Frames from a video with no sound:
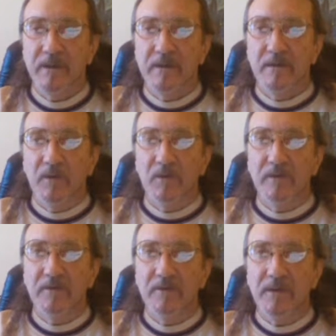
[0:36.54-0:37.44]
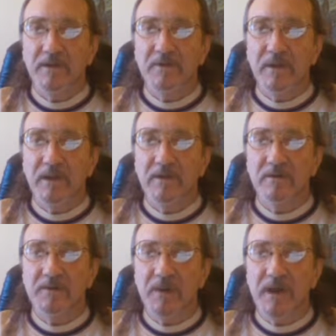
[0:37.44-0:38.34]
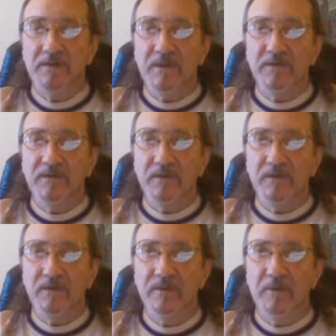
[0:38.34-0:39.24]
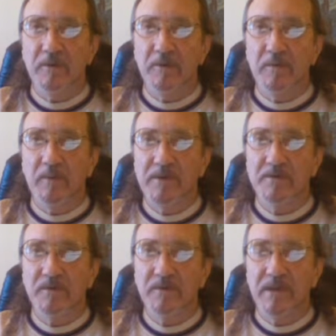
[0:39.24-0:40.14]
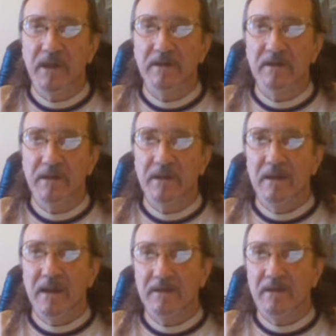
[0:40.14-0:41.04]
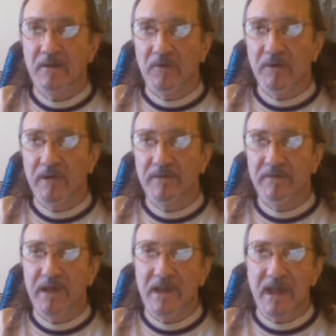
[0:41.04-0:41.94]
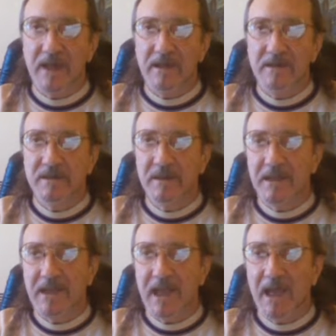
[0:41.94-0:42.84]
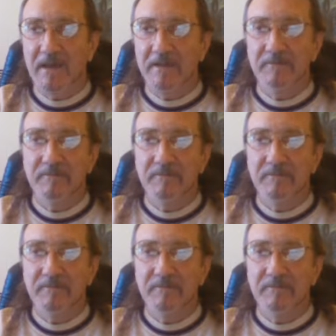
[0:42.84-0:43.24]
They were clearly trying to trap these students into perpetual debt at the earliest age yet.